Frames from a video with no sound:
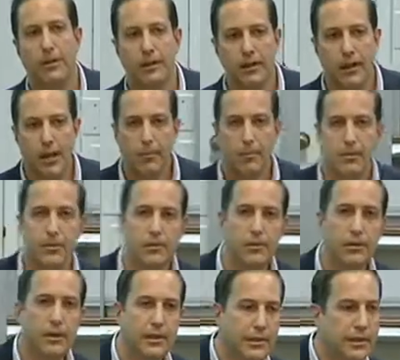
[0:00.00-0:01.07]
get an
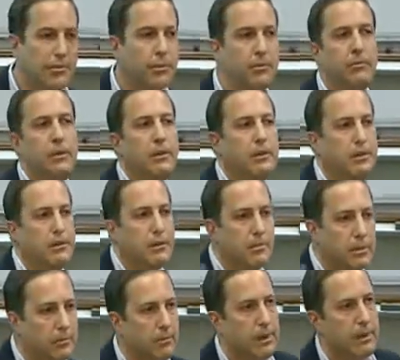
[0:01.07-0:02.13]
opportunity, except at reunion, to
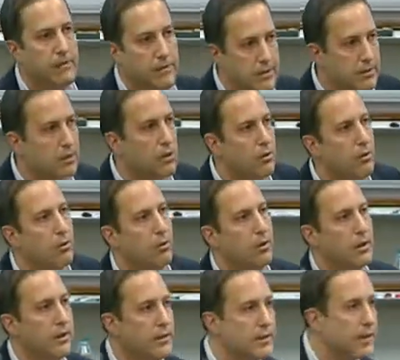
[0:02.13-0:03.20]
be around this
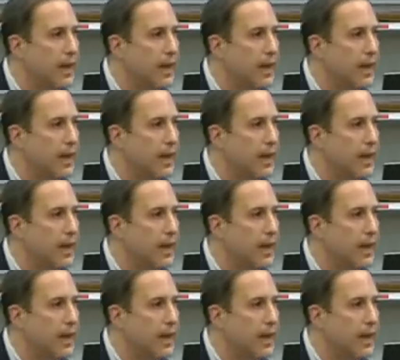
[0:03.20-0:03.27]
cohort and this